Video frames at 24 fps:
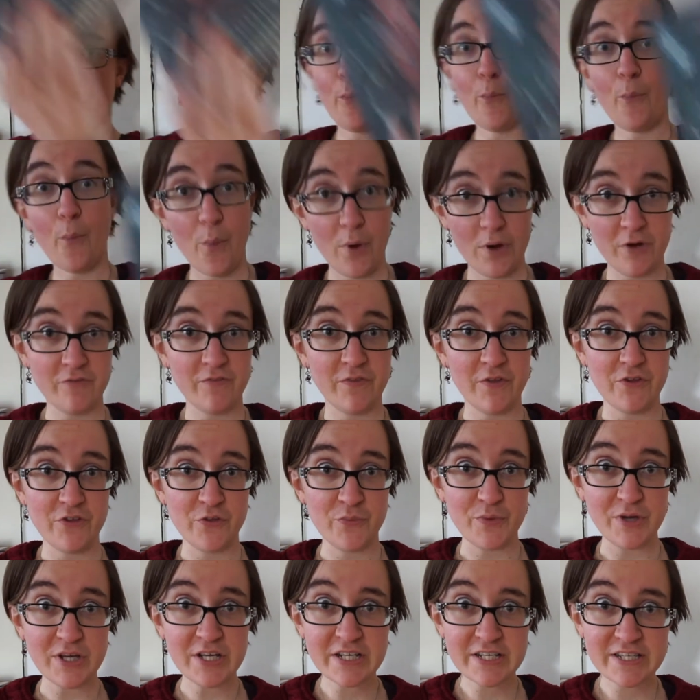one of those
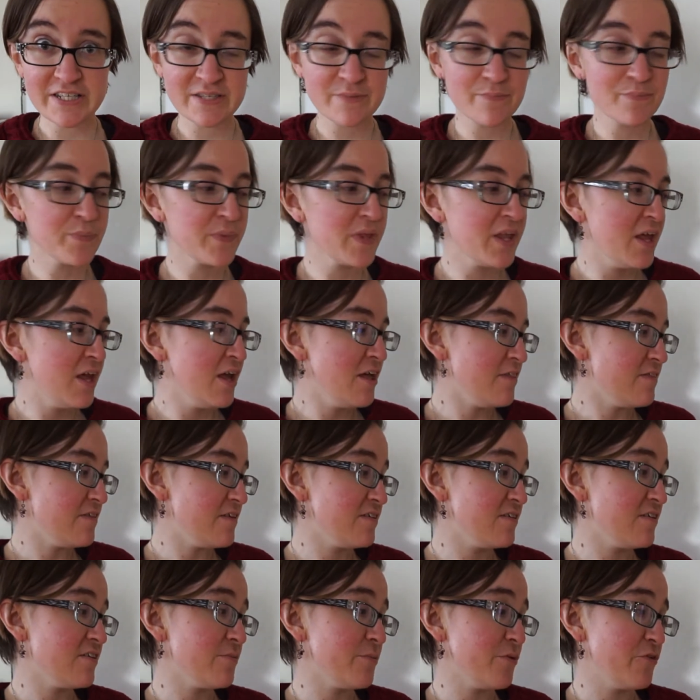books. This
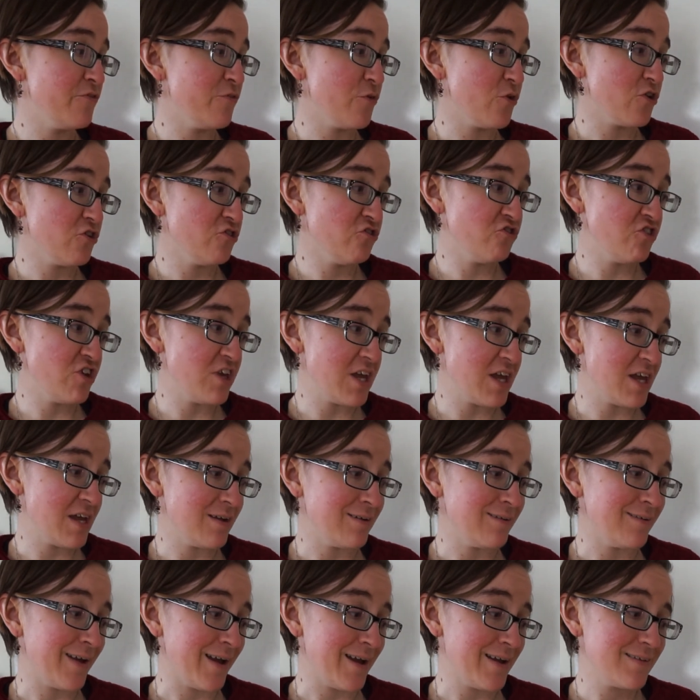is Before She
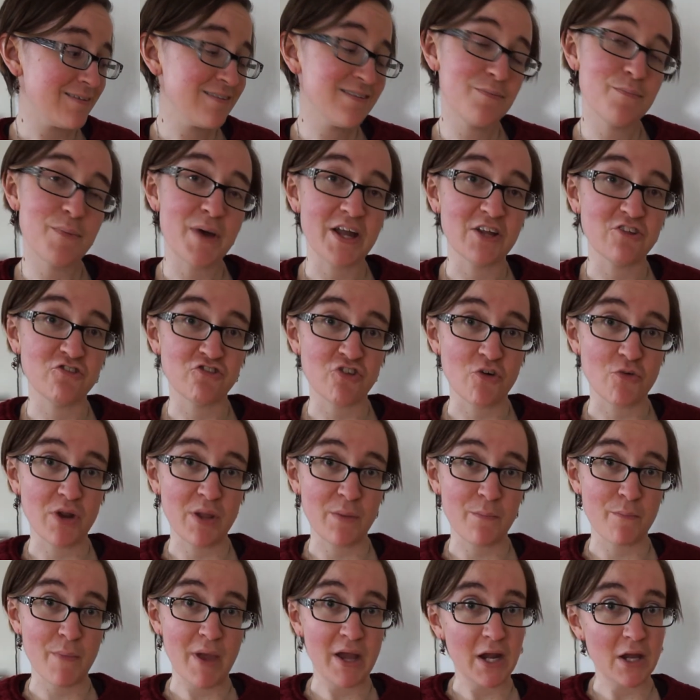Ignites by Jodi
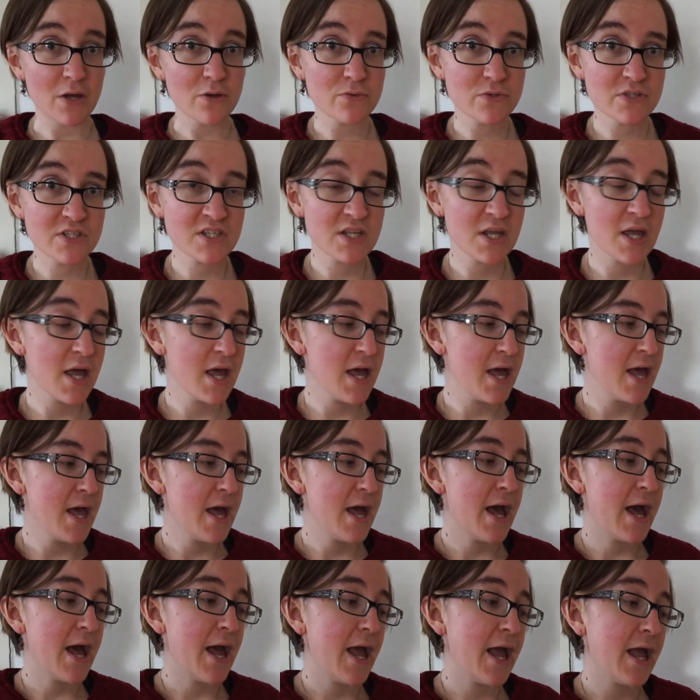Meadows.
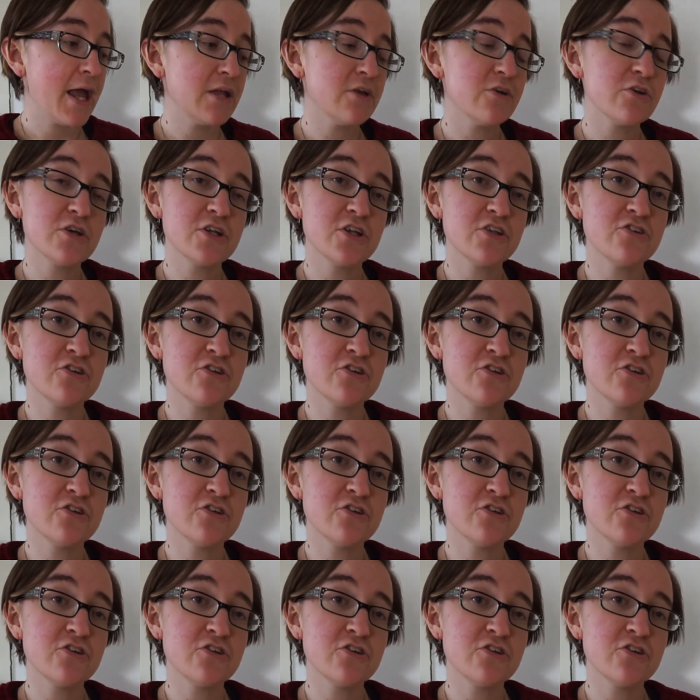And you're gonna